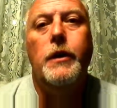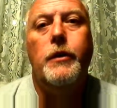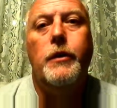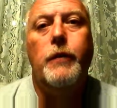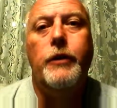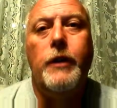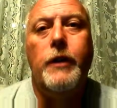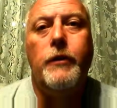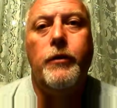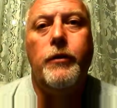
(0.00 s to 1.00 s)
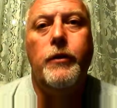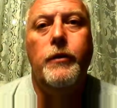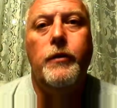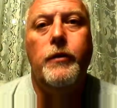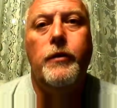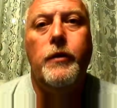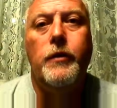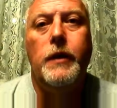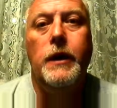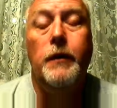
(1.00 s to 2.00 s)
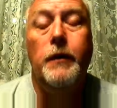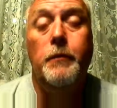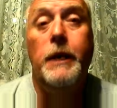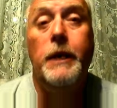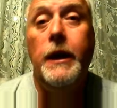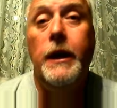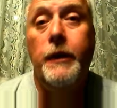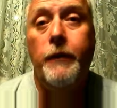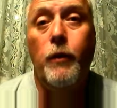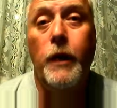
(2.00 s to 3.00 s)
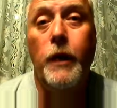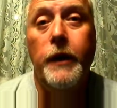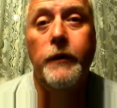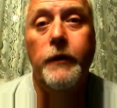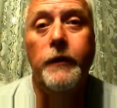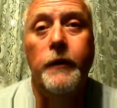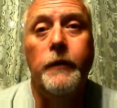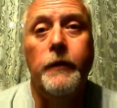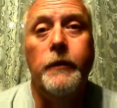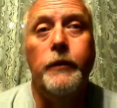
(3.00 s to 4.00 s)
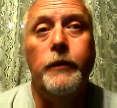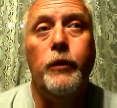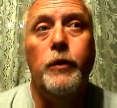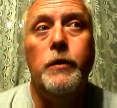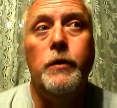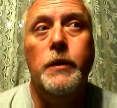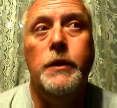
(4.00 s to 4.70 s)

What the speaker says: to reach out to students in many different ways through